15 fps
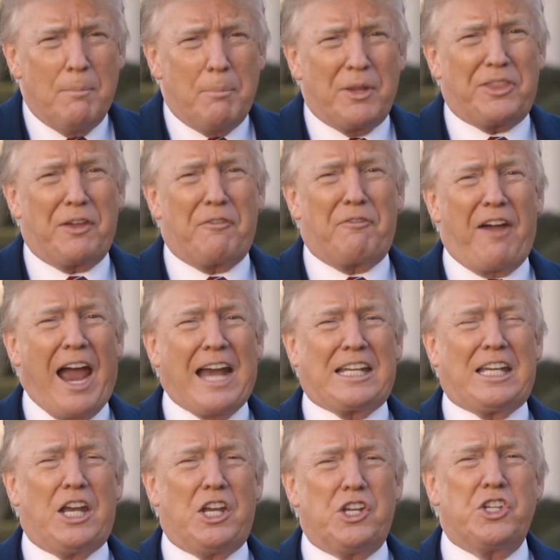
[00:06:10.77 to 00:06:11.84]
But the
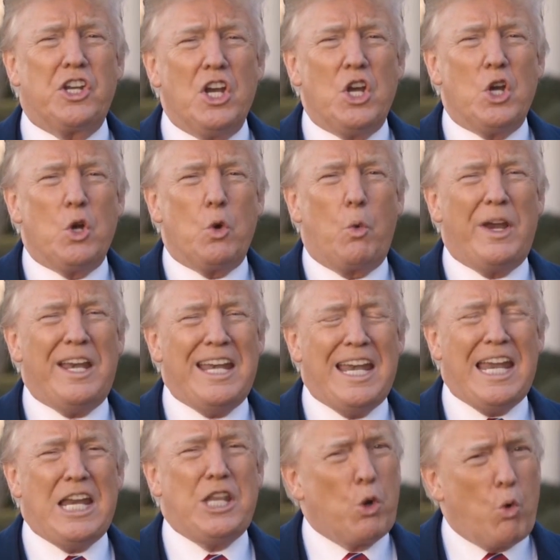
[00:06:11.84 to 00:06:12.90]
fact is, we
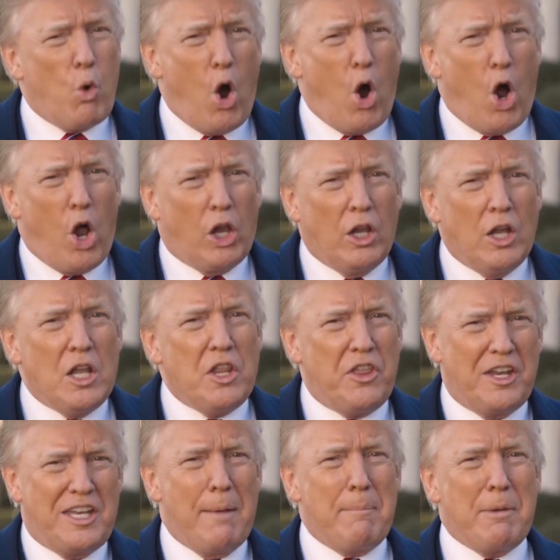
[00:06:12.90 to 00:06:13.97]
need the wall.
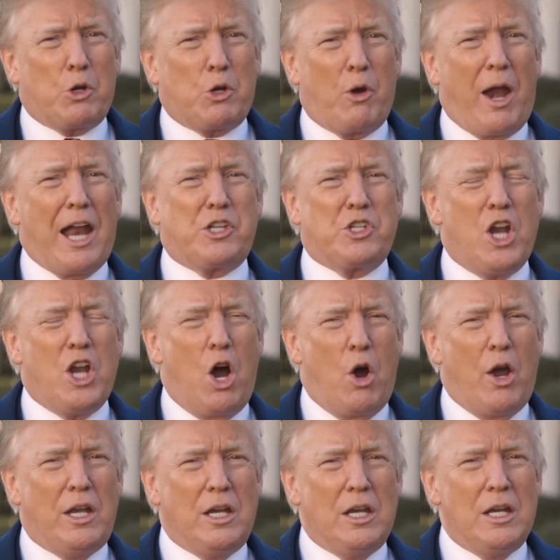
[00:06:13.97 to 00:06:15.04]
The Democrats
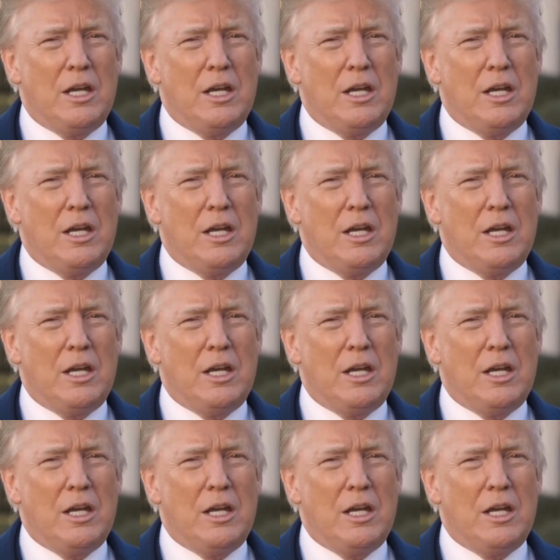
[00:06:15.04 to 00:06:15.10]
know it.